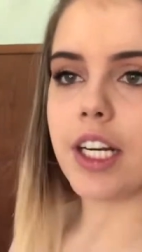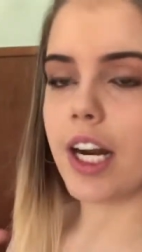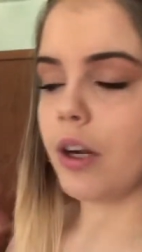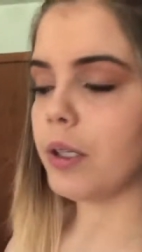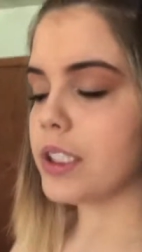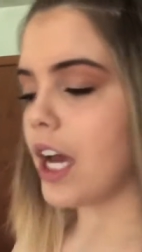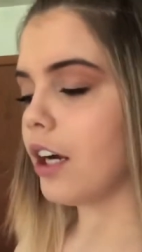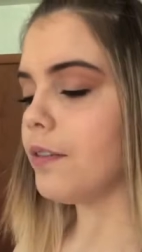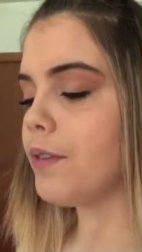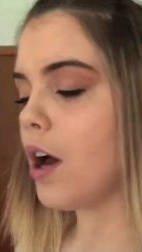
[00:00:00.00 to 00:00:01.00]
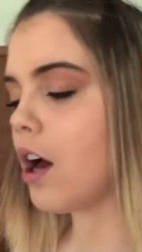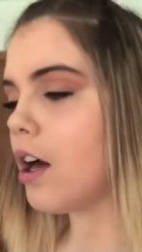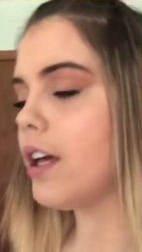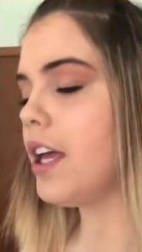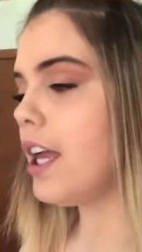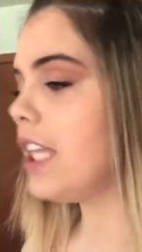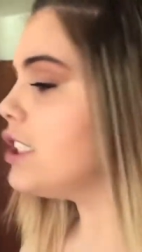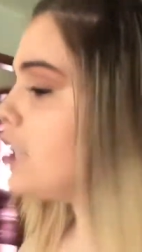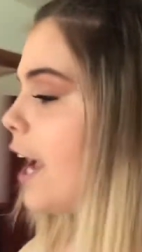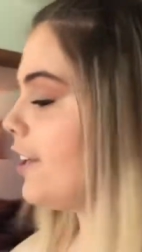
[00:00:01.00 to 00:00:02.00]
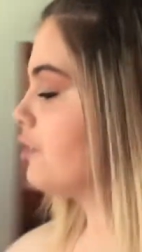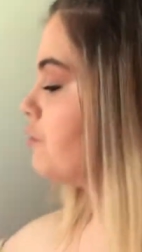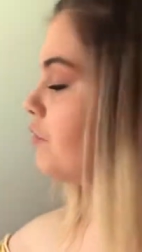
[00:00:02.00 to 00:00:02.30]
and i know it's not her fault it's not your